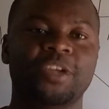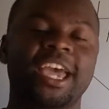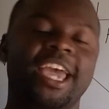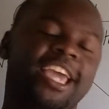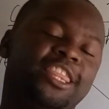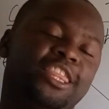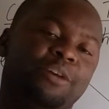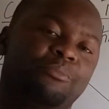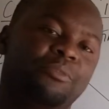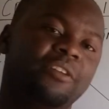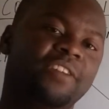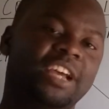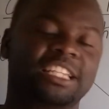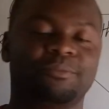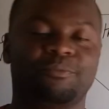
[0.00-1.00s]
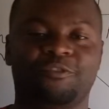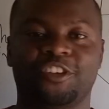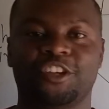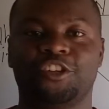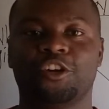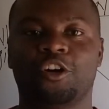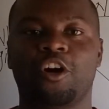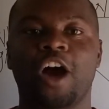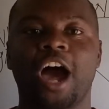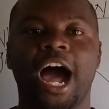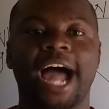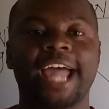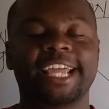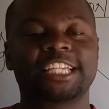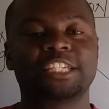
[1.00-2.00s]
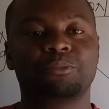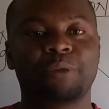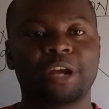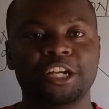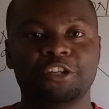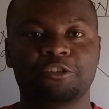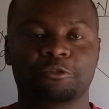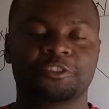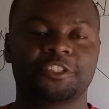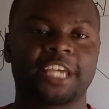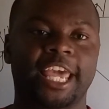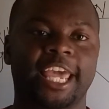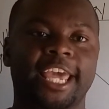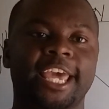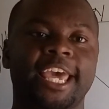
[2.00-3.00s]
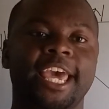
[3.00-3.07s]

In the previous video, I explained to say